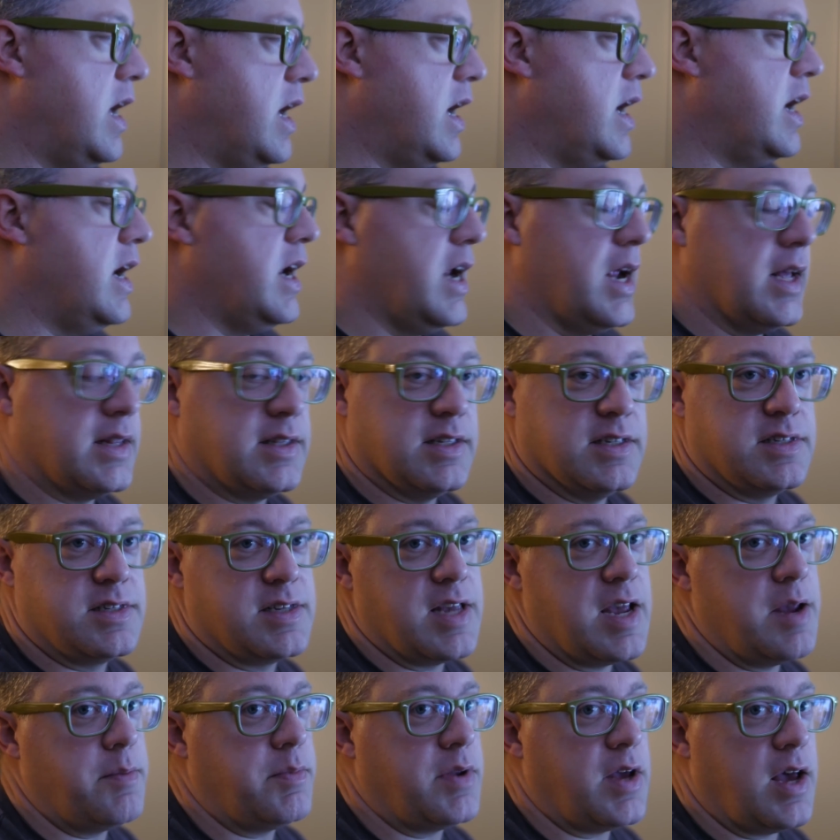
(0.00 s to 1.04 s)
At the
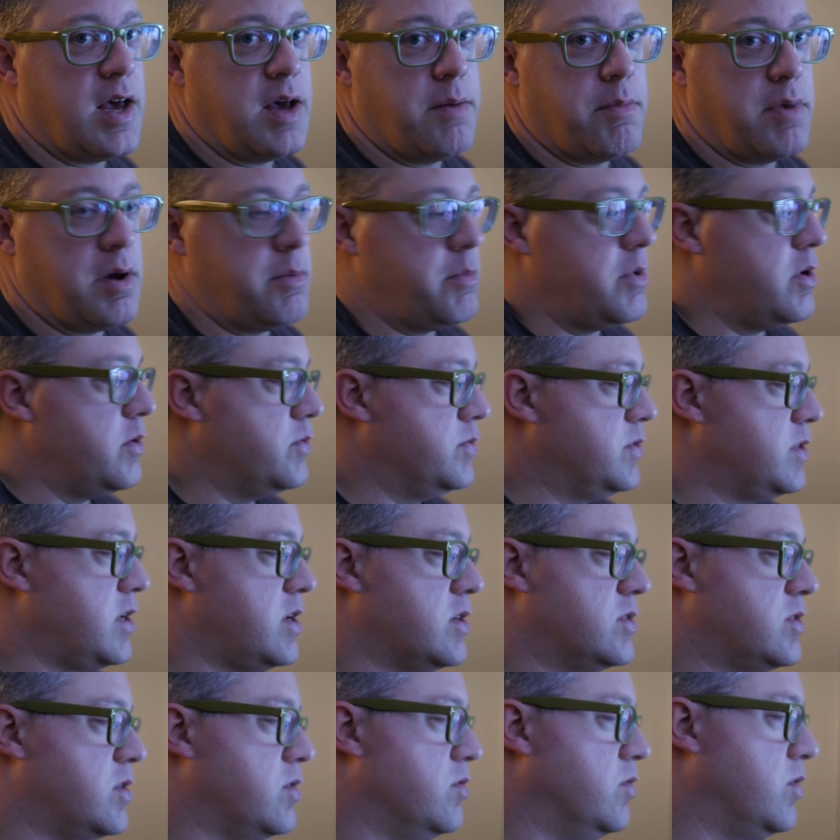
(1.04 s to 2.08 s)
same time, I was
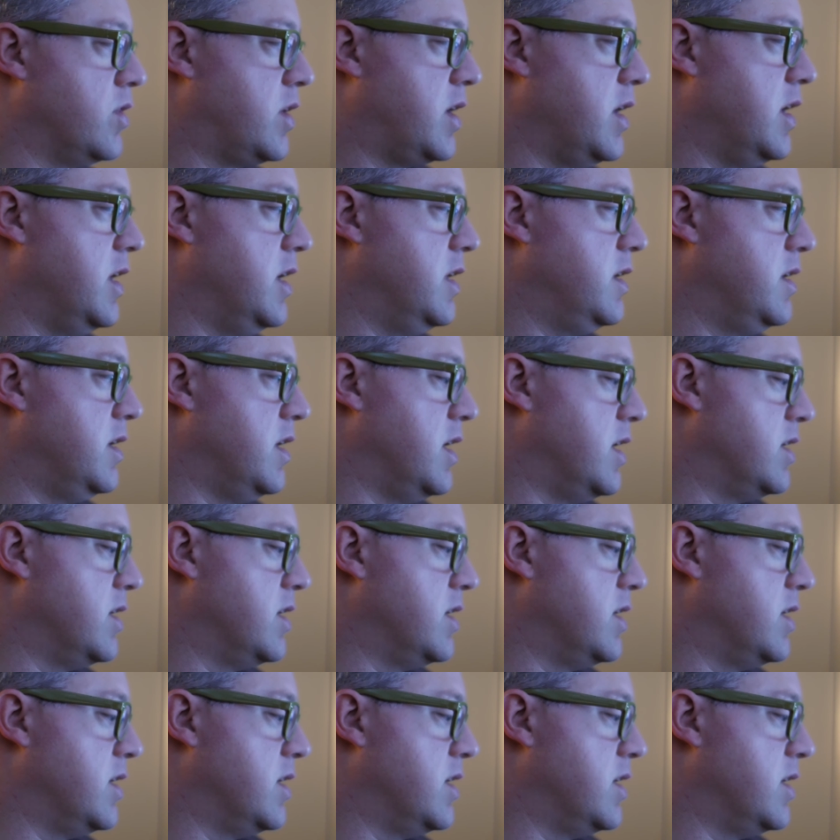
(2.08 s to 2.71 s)
also looking at,